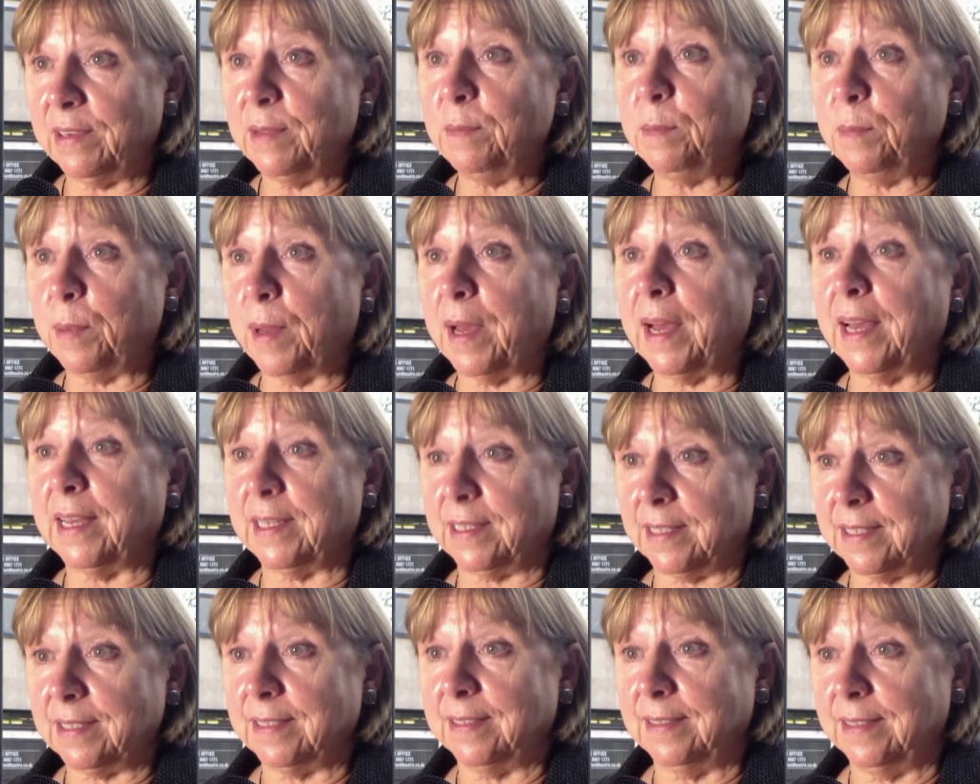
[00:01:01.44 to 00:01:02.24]

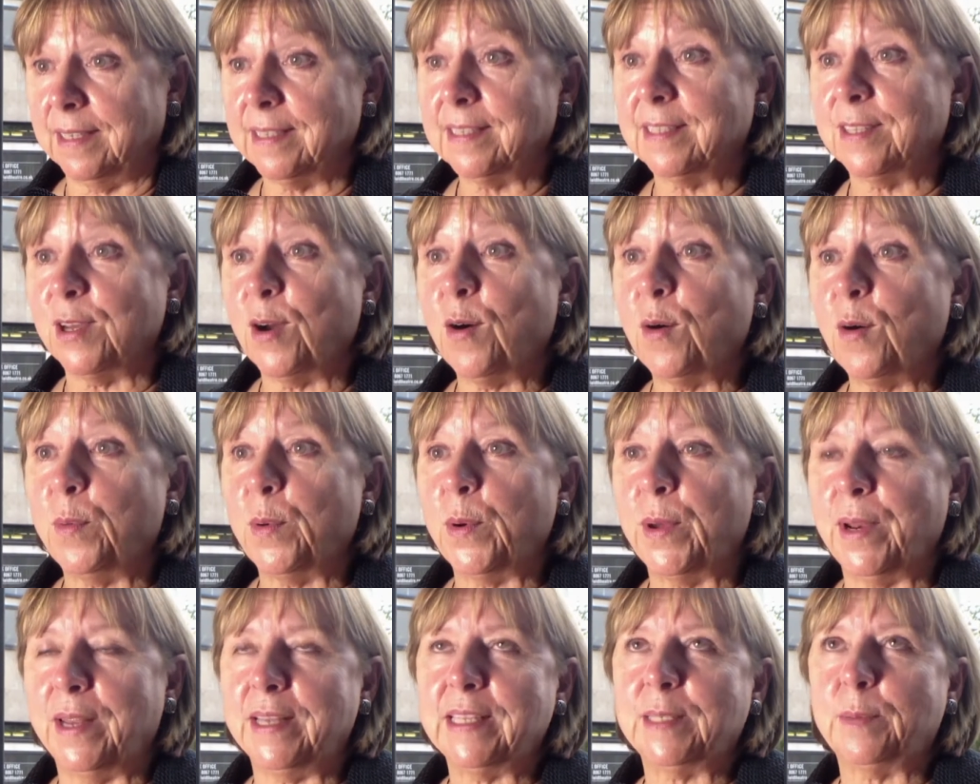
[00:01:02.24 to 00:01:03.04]
impact. That's the whole
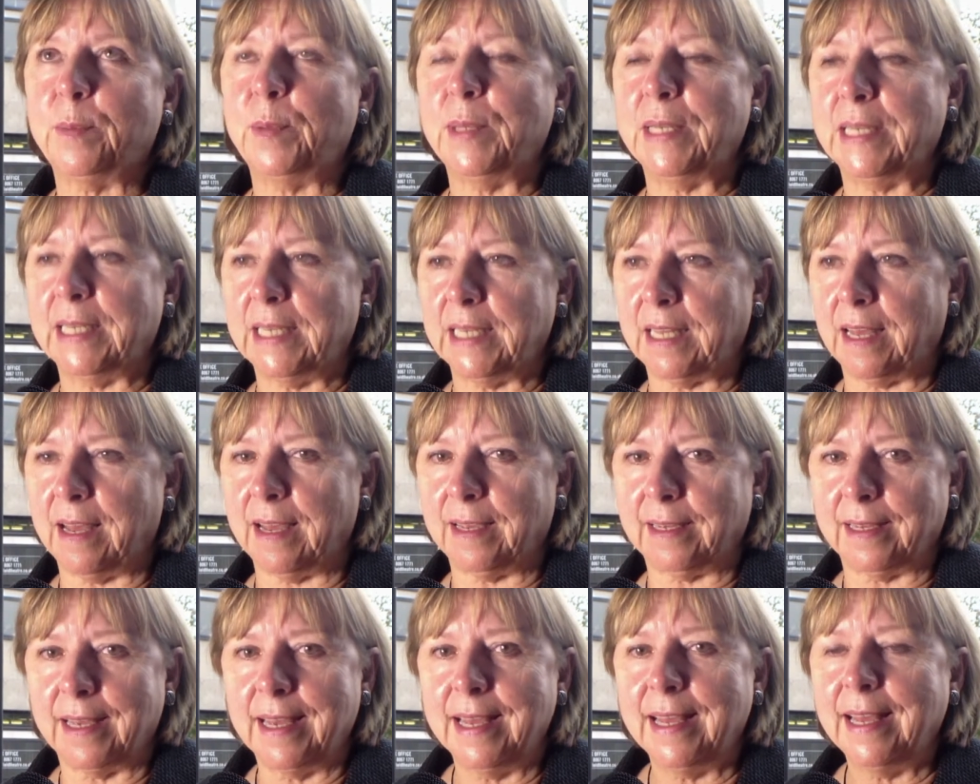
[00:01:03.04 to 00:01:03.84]
point. It's a bit
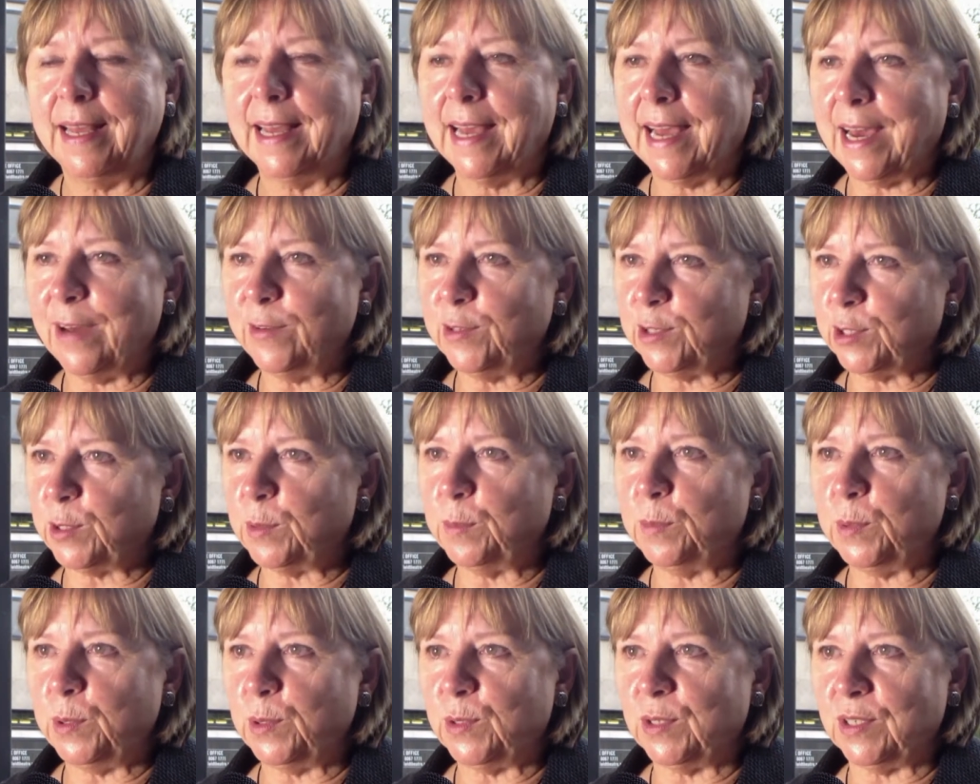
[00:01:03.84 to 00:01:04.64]
like, how does
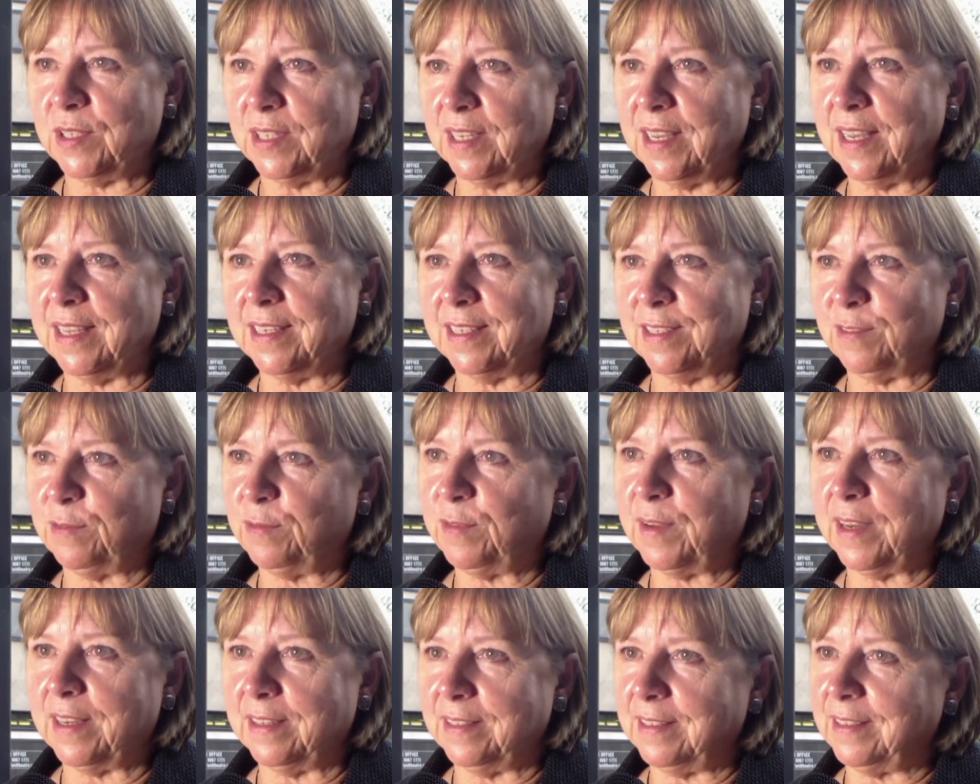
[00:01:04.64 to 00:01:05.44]
computer science
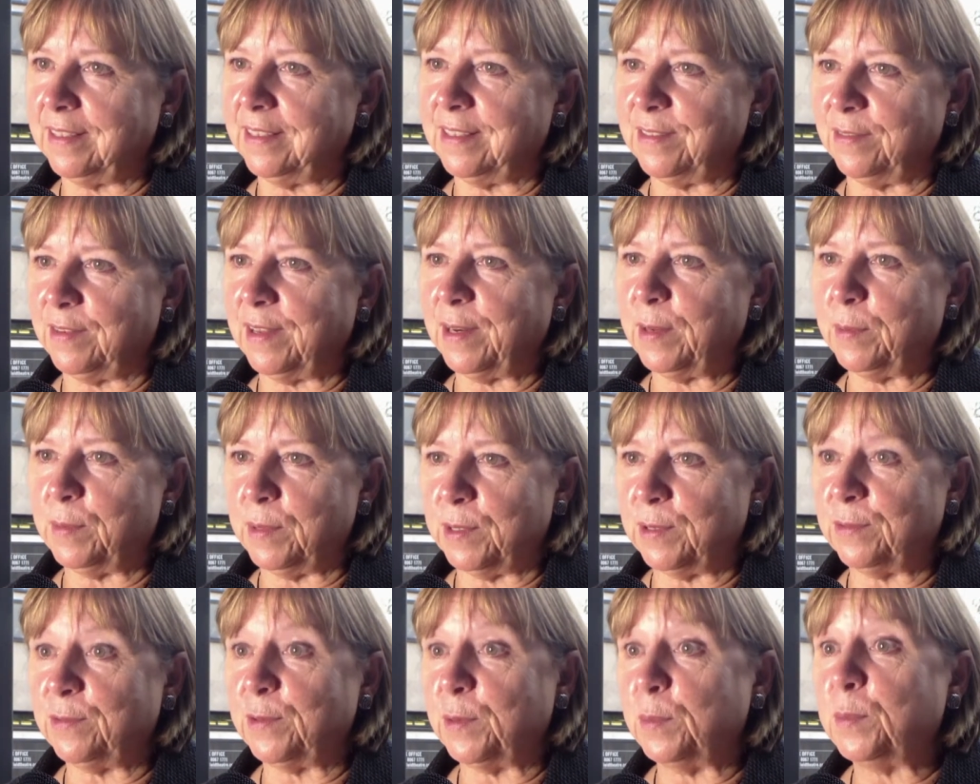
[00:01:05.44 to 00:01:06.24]
affect the
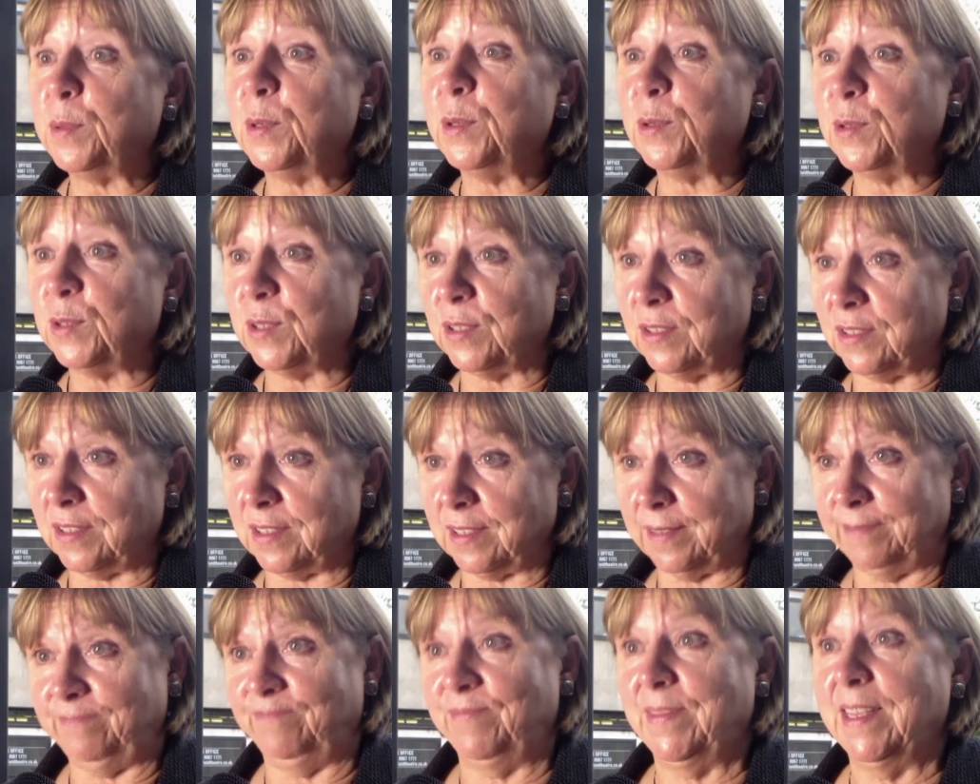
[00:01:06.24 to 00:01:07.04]
development of
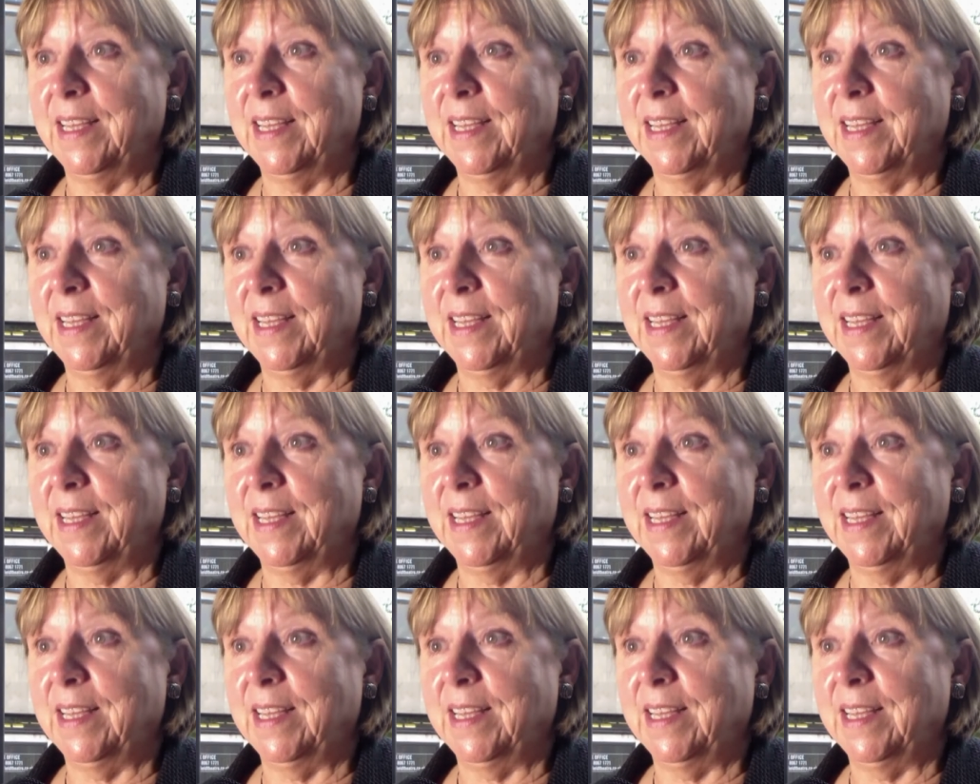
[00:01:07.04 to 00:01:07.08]
computers?